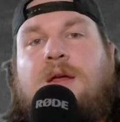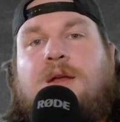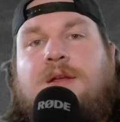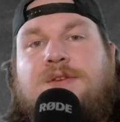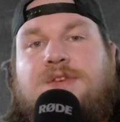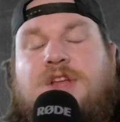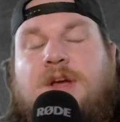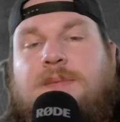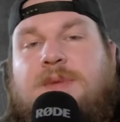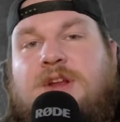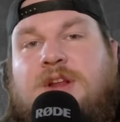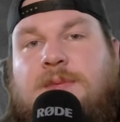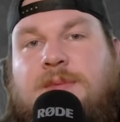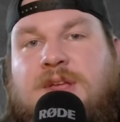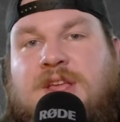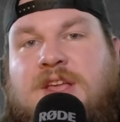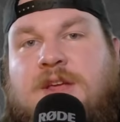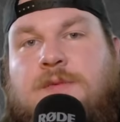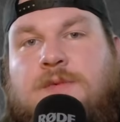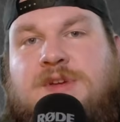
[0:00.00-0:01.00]

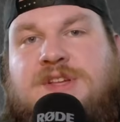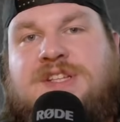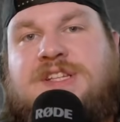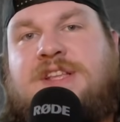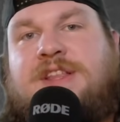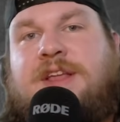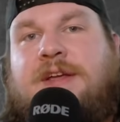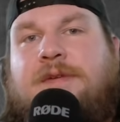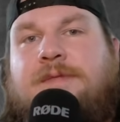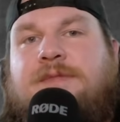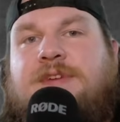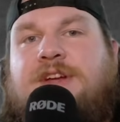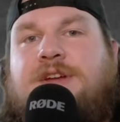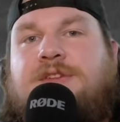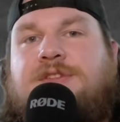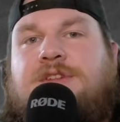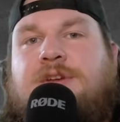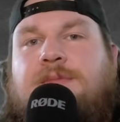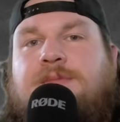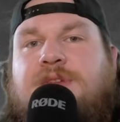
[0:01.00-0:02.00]
WWE recently
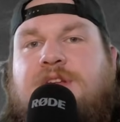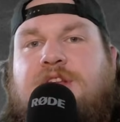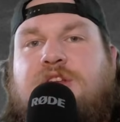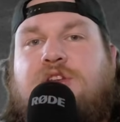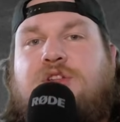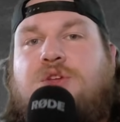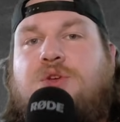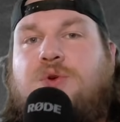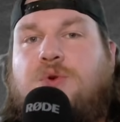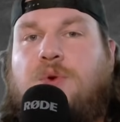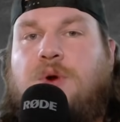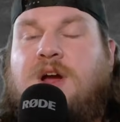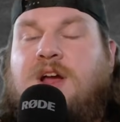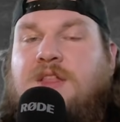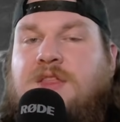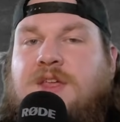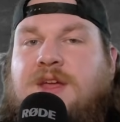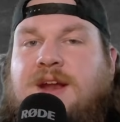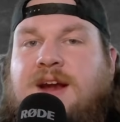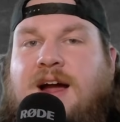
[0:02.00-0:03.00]
unveiled something new
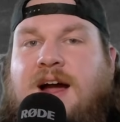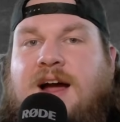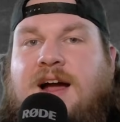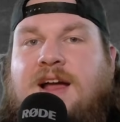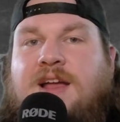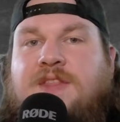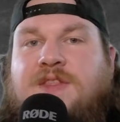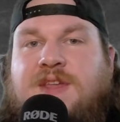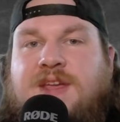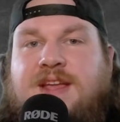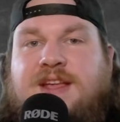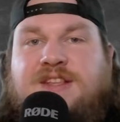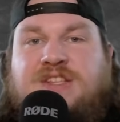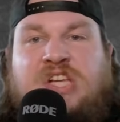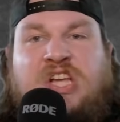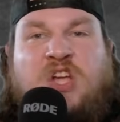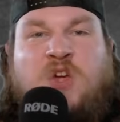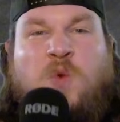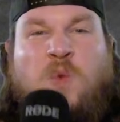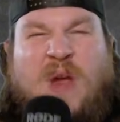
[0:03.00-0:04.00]
that I think is
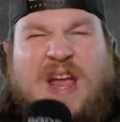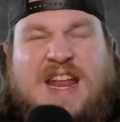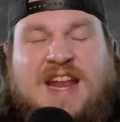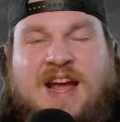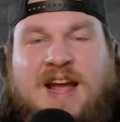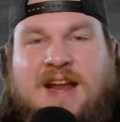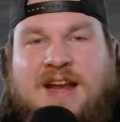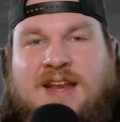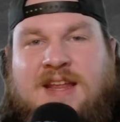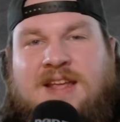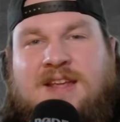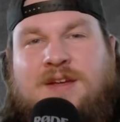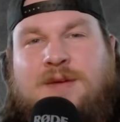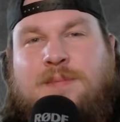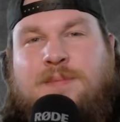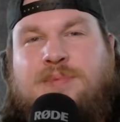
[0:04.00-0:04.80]
a great idea,